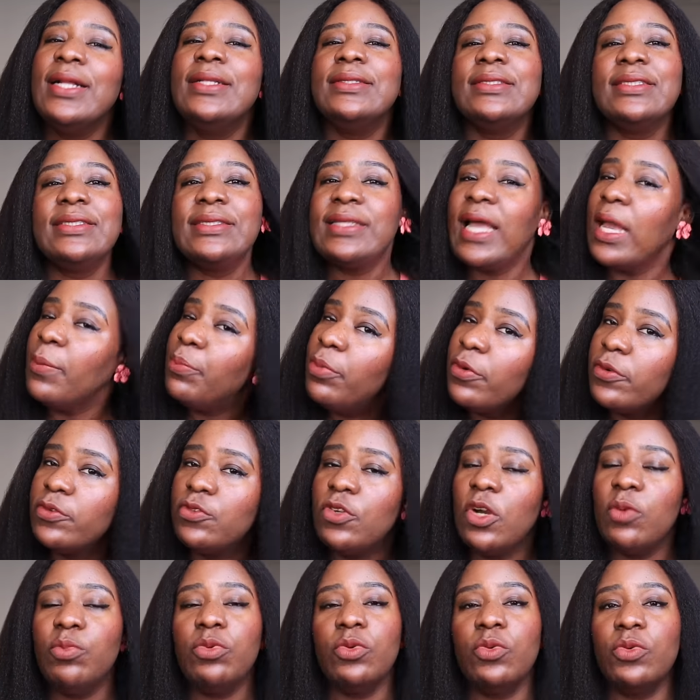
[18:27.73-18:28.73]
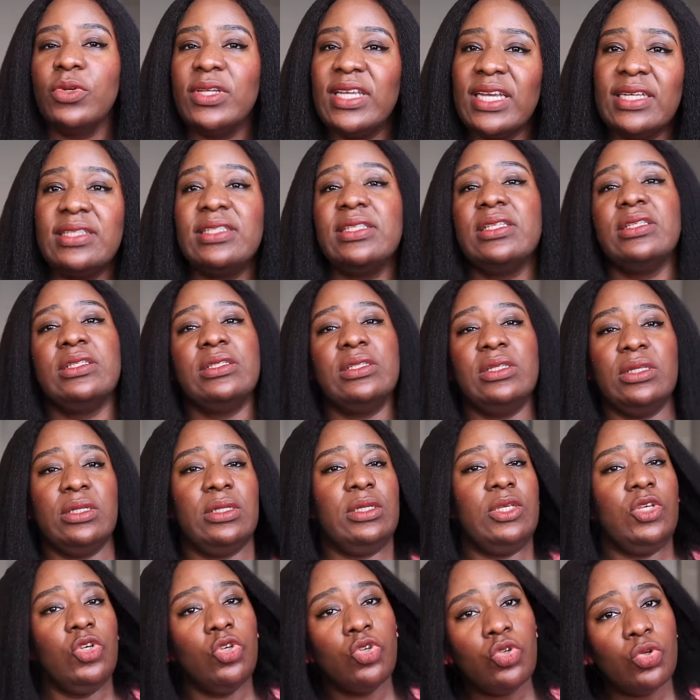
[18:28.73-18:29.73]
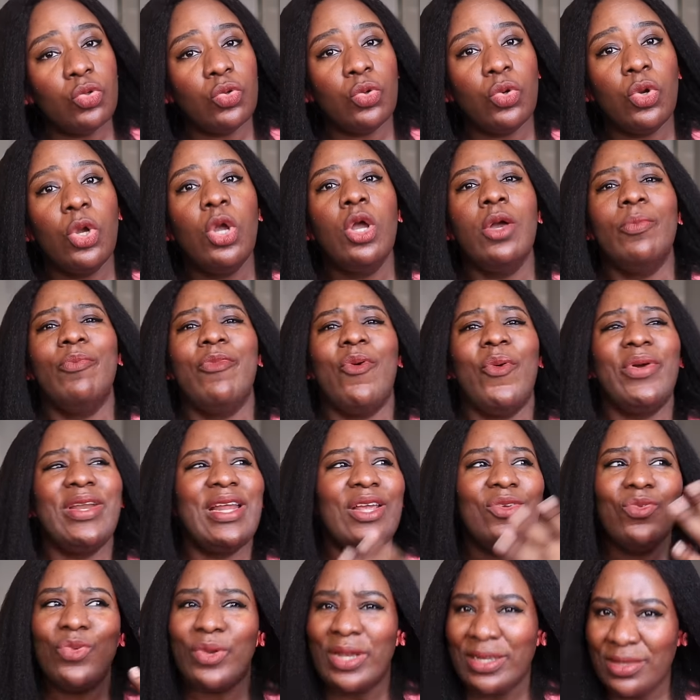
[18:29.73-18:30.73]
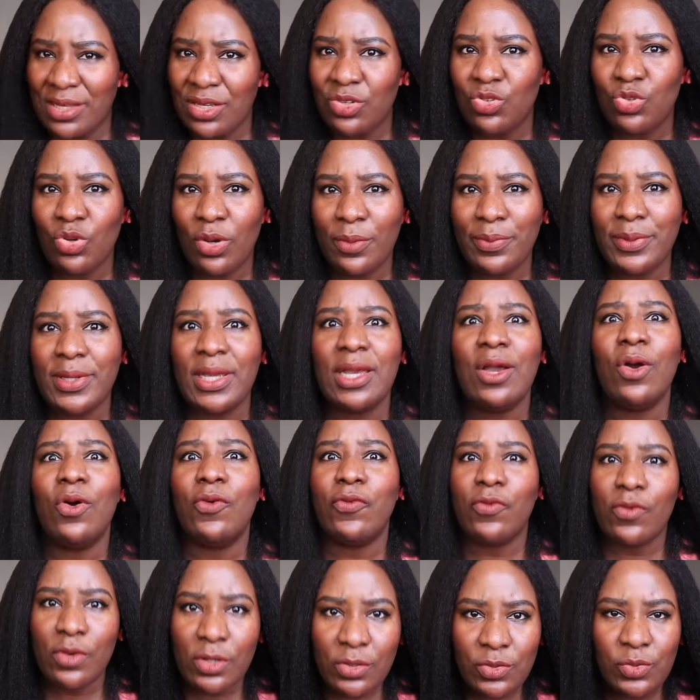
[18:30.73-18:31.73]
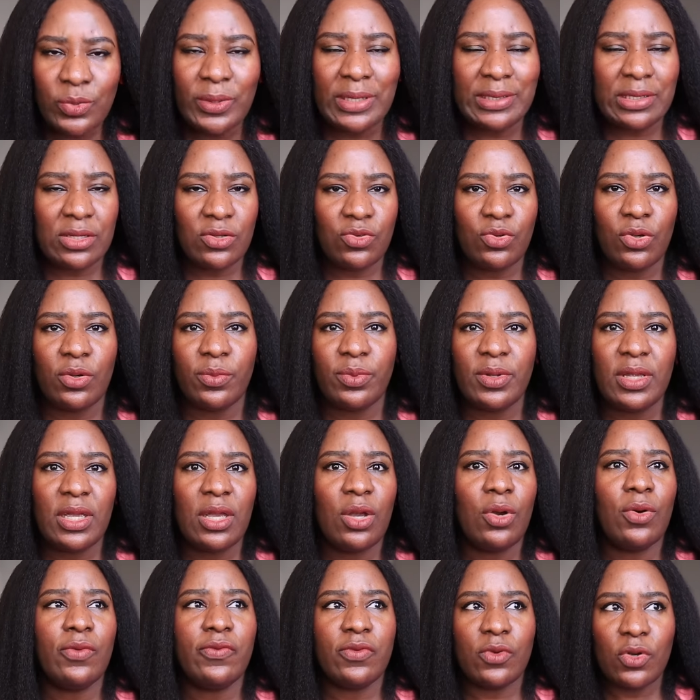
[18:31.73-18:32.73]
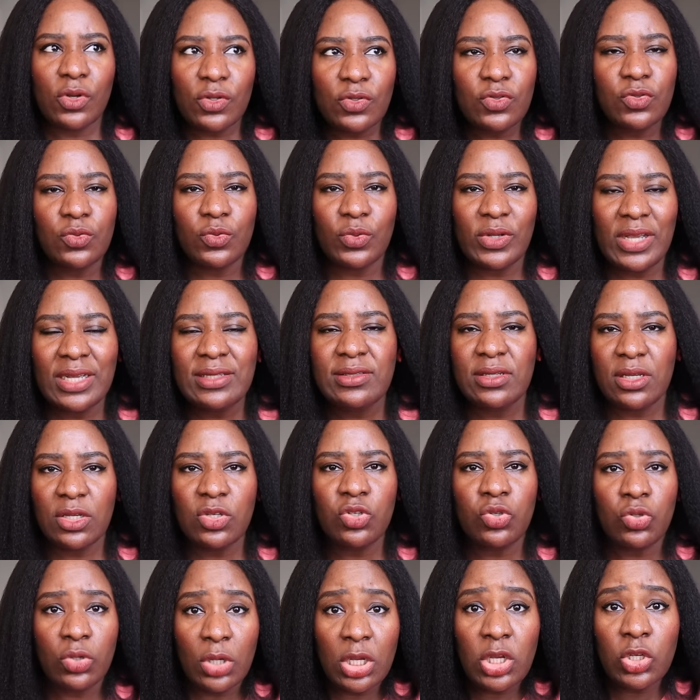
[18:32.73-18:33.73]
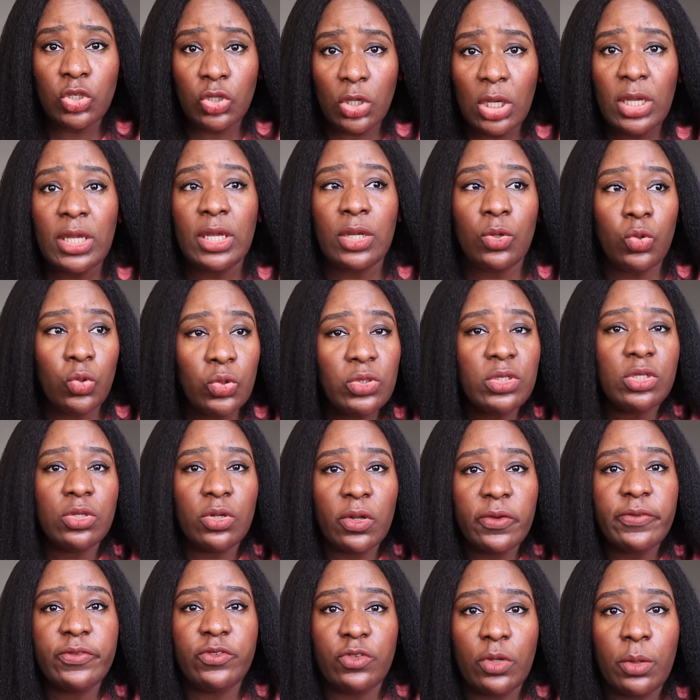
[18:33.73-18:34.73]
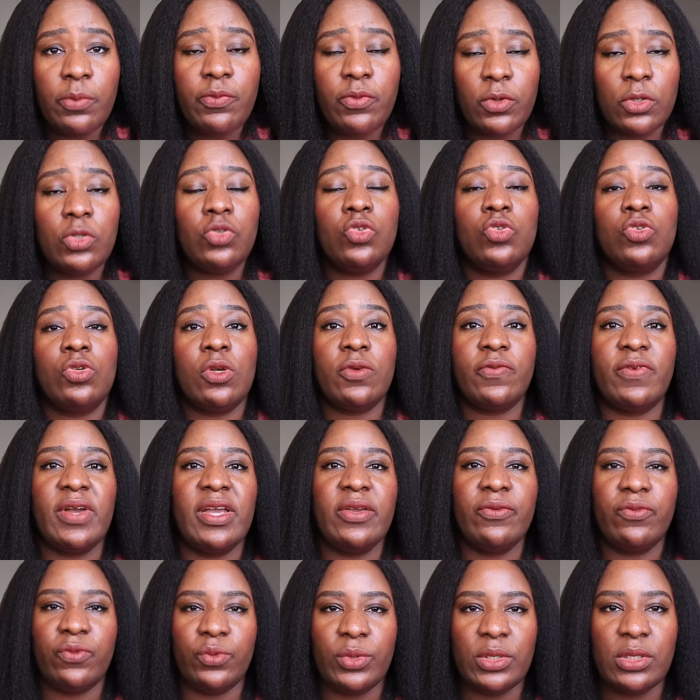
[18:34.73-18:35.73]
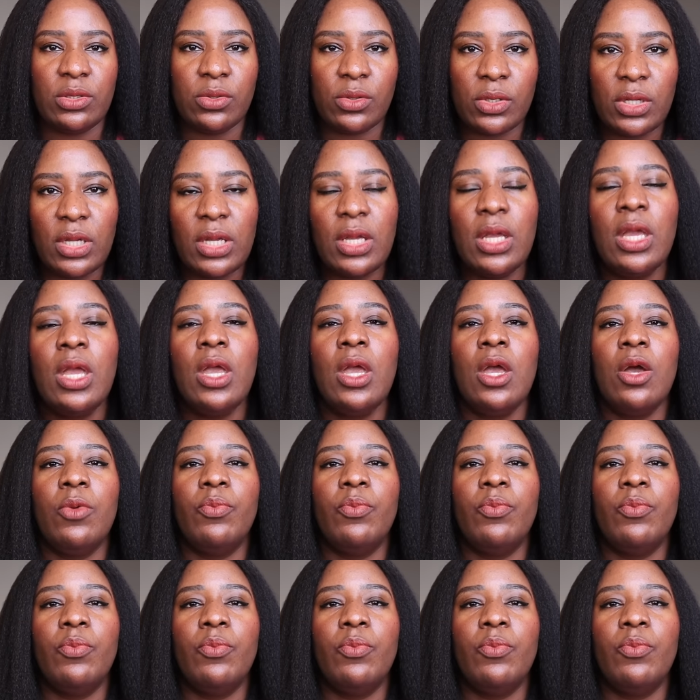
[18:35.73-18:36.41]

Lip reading: The type of job you will get is the issue, but whether you get a job here, of course you get a job here, of course you get a good enough job for you to survive with, okay?